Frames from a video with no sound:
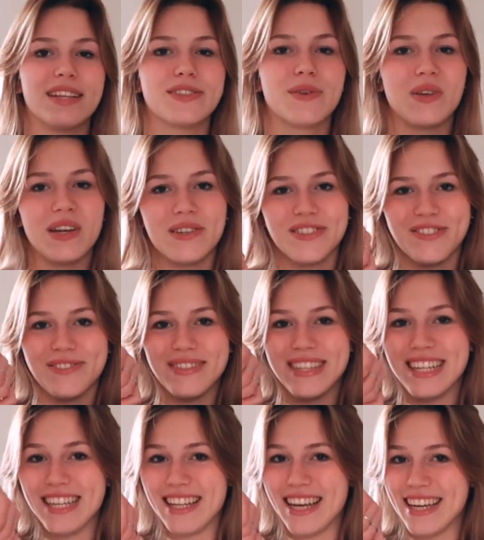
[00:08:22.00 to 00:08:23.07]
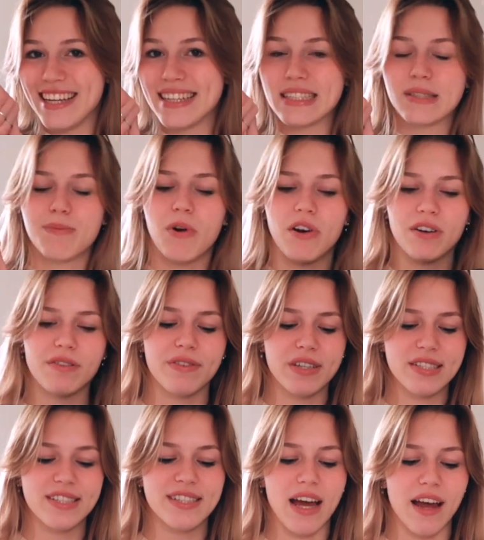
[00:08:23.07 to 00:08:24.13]
This one I also really like. It's part of a
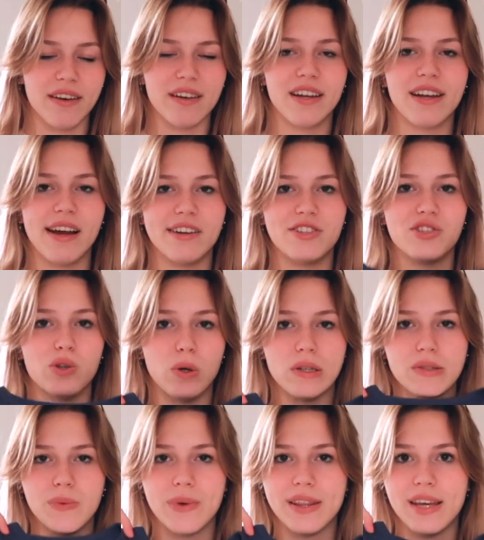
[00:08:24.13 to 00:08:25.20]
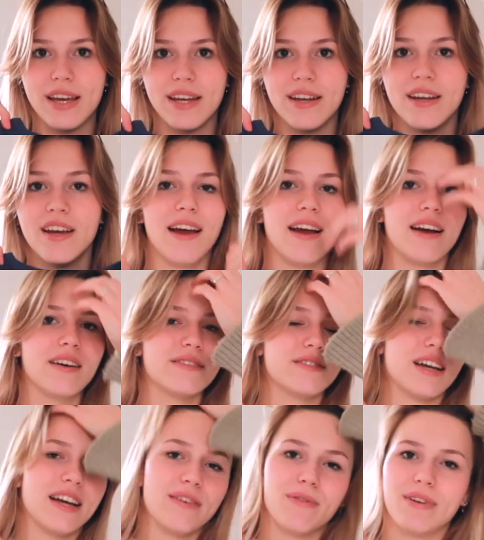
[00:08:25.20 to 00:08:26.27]
set. It has shorts with it and
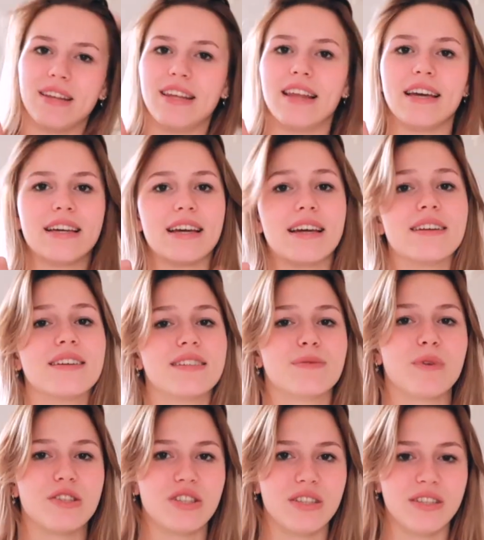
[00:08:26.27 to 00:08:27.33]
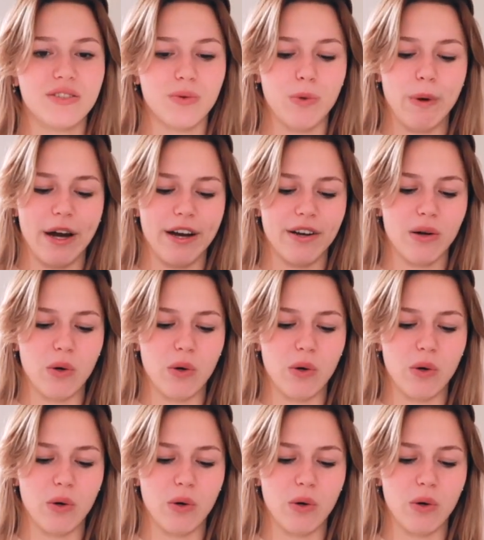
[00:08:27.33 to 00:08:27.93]
I really like it, especially to wear at